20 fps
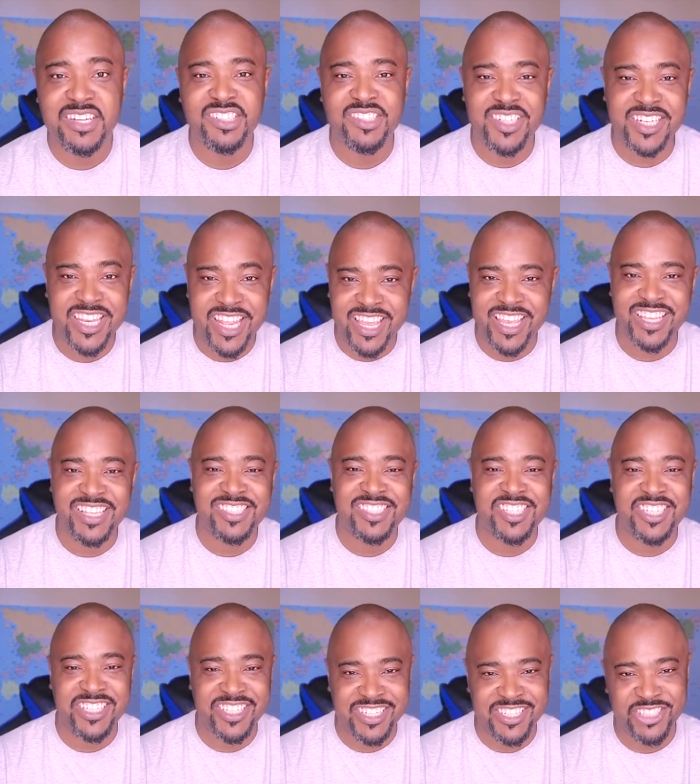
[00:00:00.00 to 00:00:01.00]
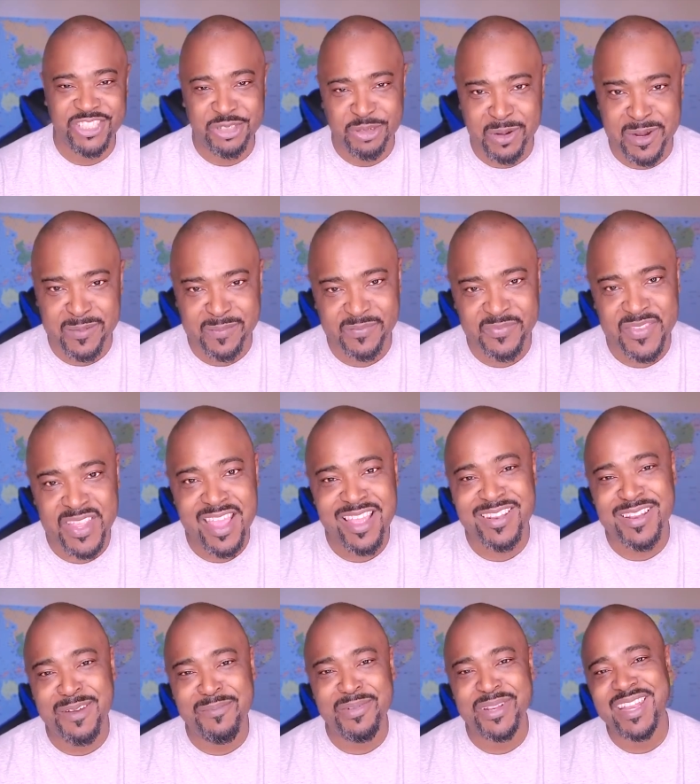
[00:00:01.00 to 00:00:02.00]
extra days to your trip.
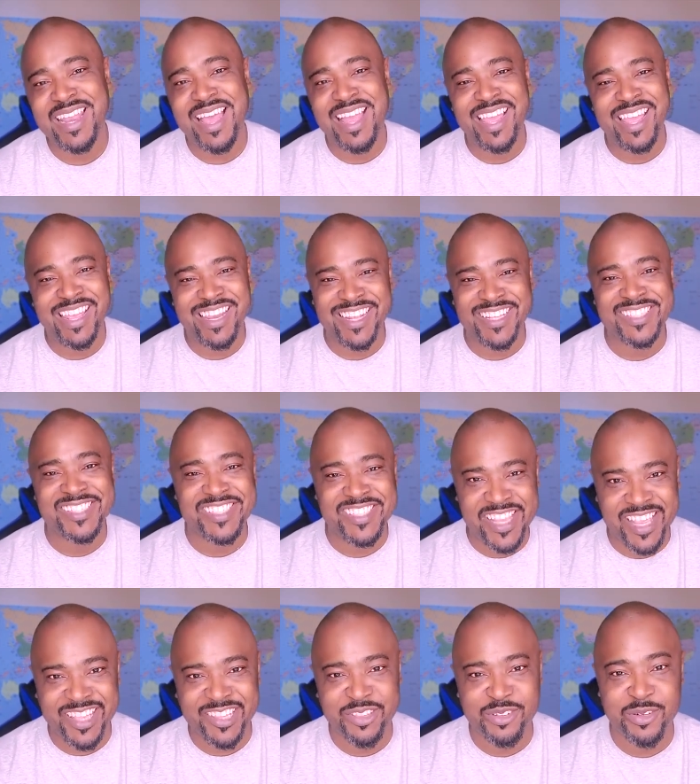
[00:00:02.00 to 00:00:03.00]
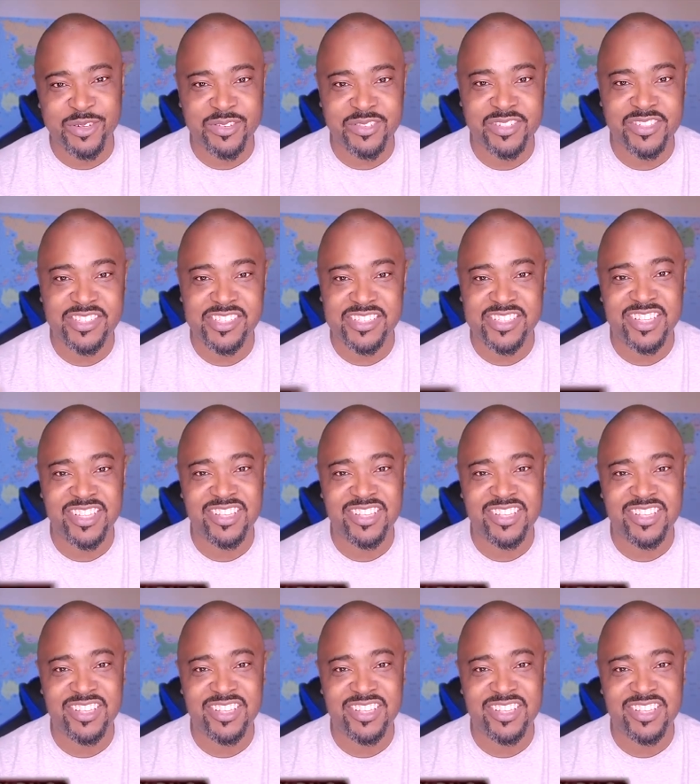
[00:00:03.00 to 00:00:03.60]
Number nine is Sandals.